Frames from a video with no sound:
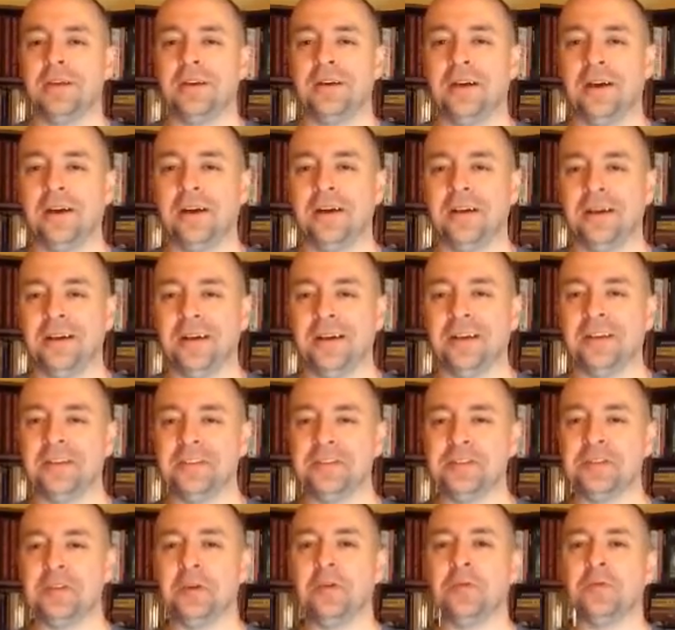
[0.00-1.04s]
on
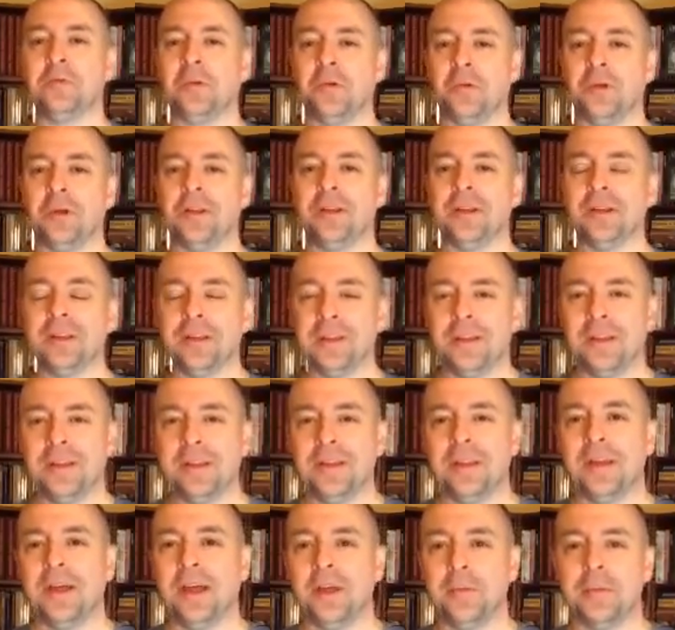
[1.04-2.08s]
Joe Rogan.
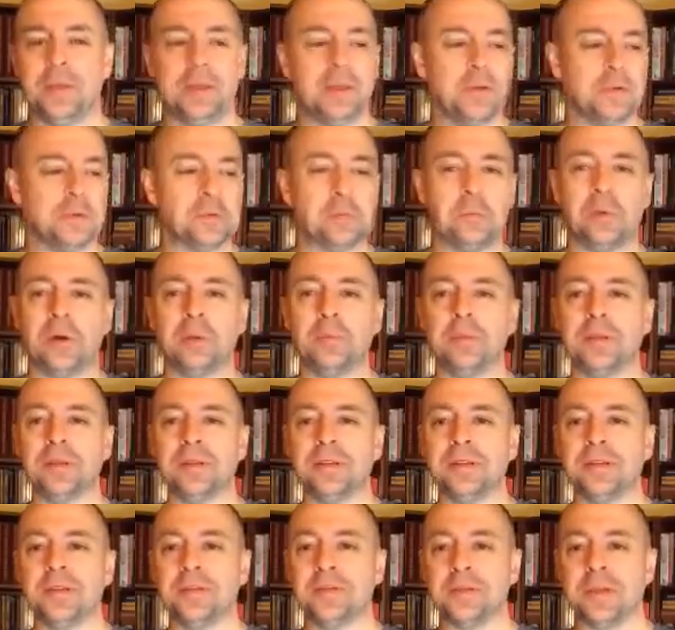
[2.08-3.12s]
I mean, that was public.
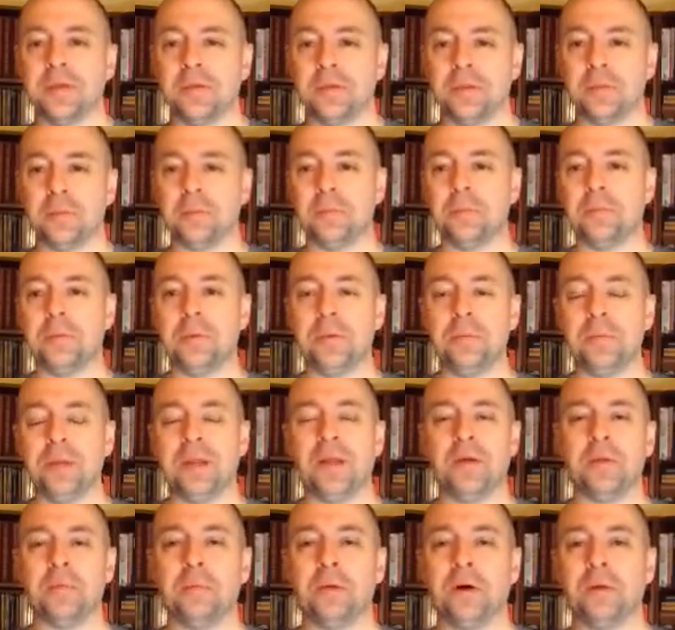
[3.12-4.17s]
That was they'd been
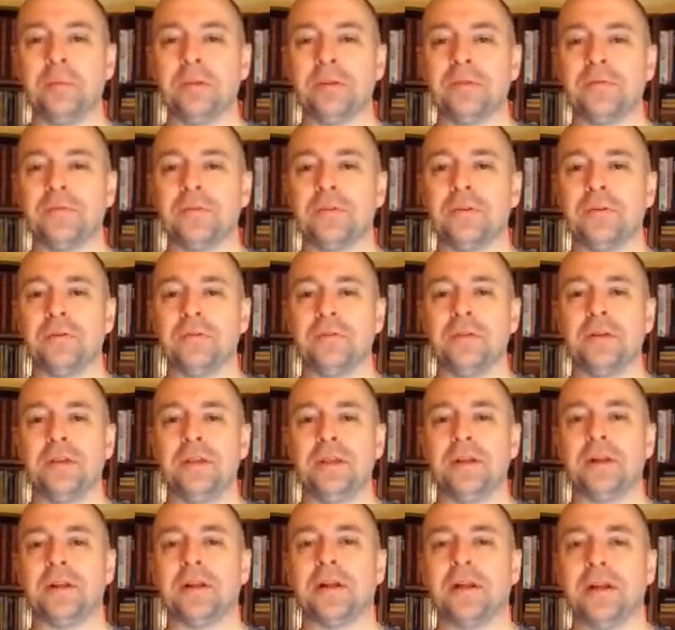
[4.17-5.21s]
out in public for over a
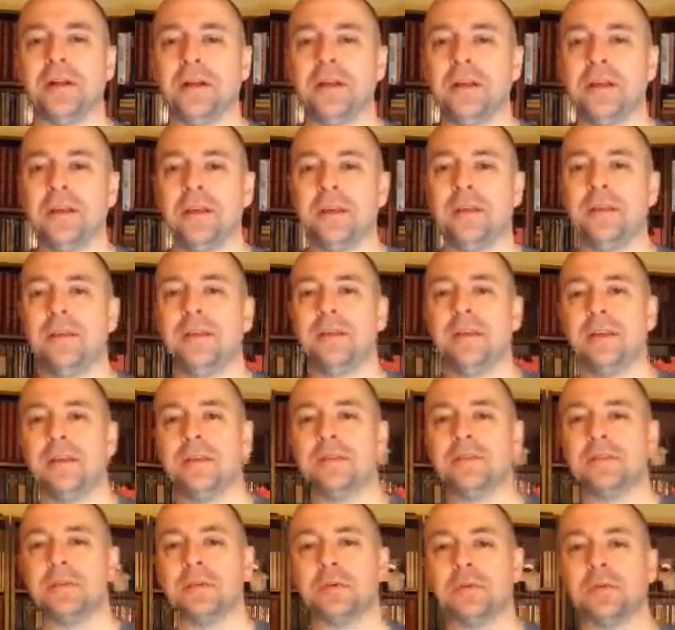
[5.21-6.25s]
year. And
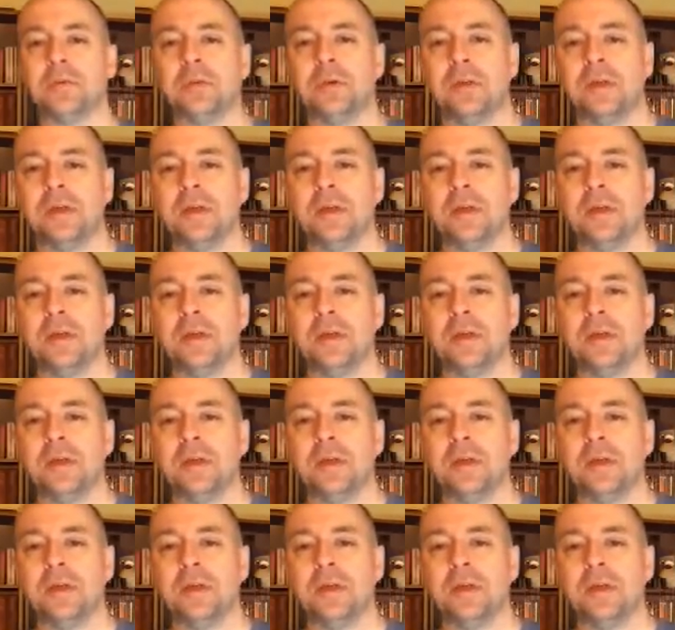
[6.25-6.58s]
so,